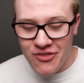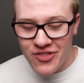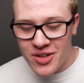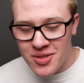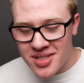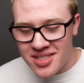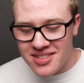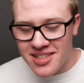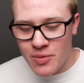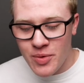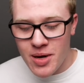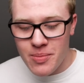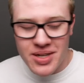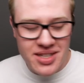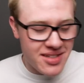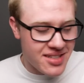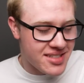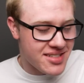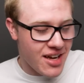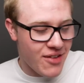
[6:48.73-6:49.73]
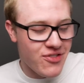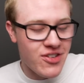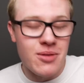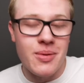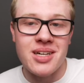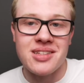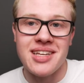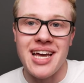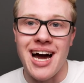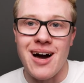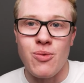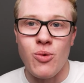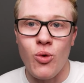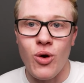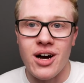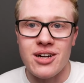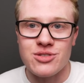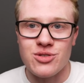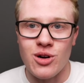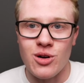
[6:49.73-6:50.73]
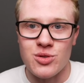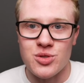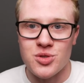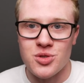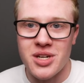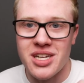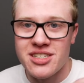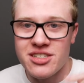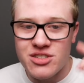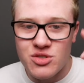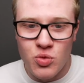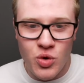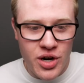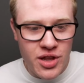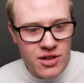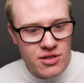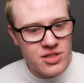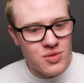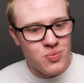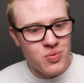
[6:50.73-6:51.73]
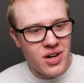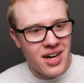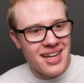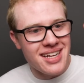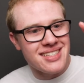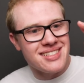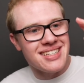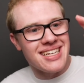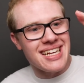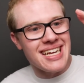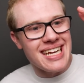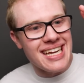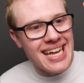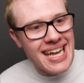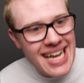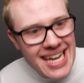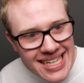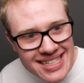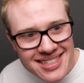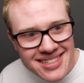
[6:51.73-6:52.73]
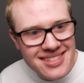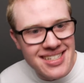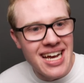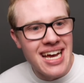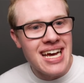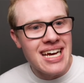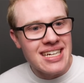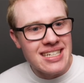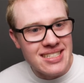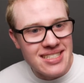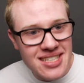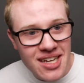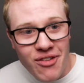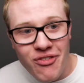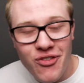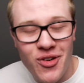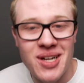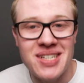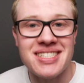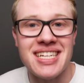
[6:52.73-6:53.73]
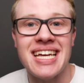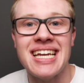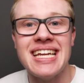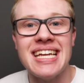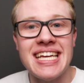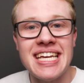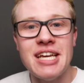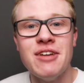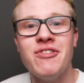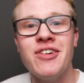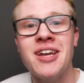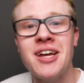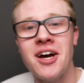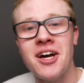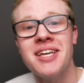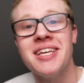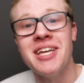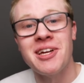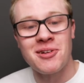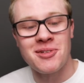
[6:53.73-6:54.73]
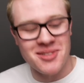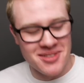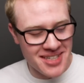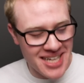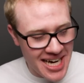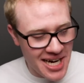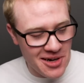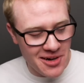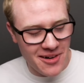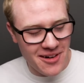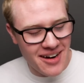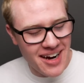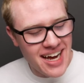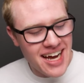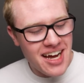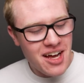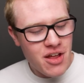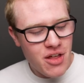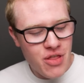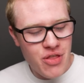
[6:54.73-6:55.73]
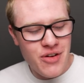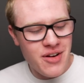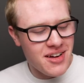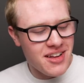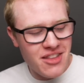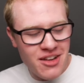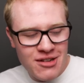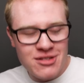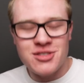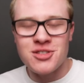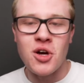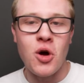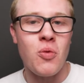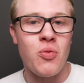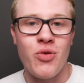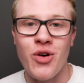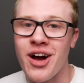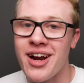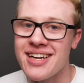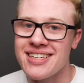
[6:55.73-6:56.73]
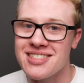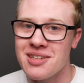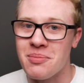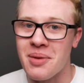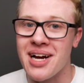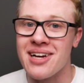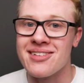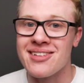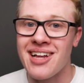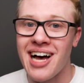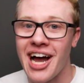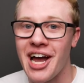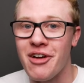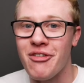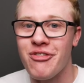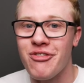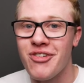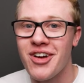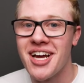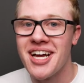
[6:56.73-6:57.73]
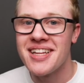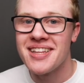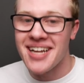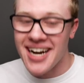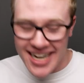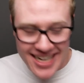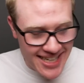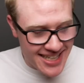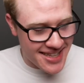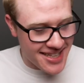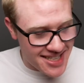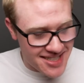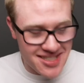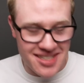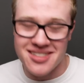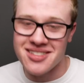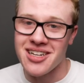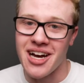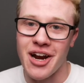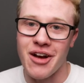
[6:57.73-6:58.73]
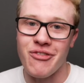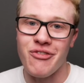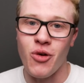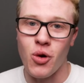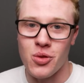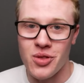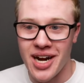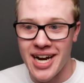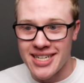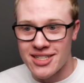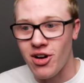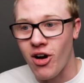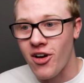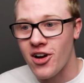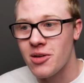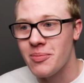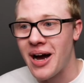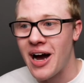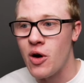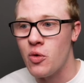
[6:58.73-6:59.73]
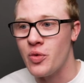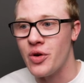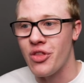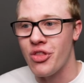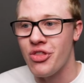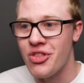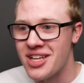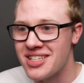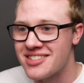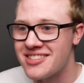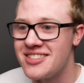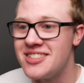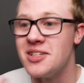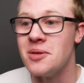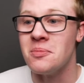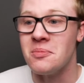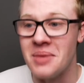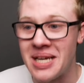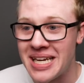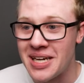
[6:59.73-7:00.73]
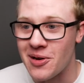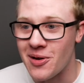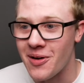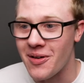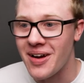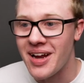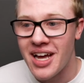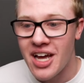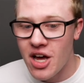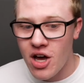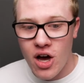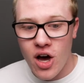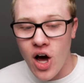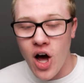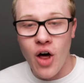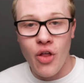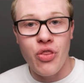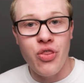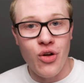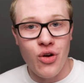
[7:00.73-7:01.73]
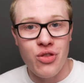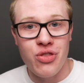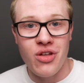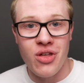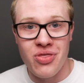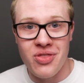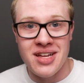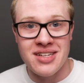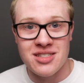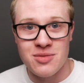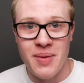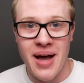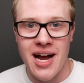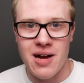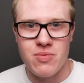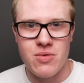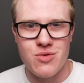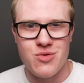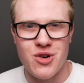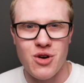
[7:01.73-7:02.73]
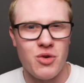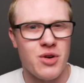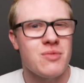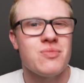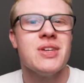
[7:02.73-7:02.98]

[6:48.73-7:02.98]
feel the same way about this I feel about the Apple Watch Ultra. It's just one of those products that it hits different. And even a year later, there's no product in my life that I get this excited for, that I talk about with this demeanor, other than this MacBook Pro. When